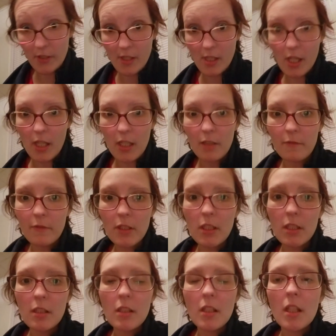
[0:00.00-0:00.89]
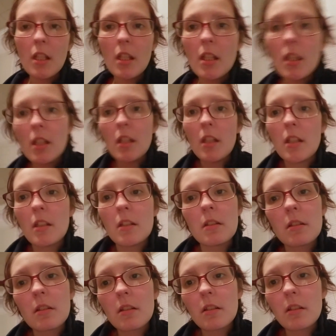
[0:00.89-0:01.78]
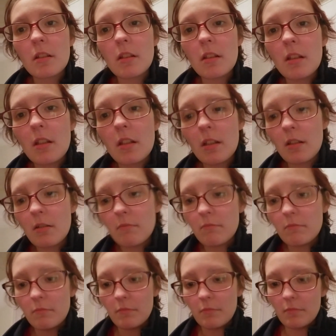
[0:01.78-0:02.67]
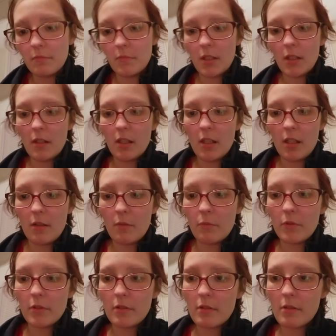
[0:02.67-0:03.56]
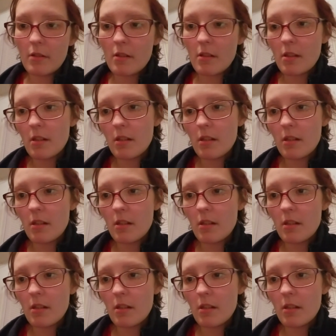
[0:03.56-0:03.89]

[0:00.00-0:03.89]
side of it. Um, and that was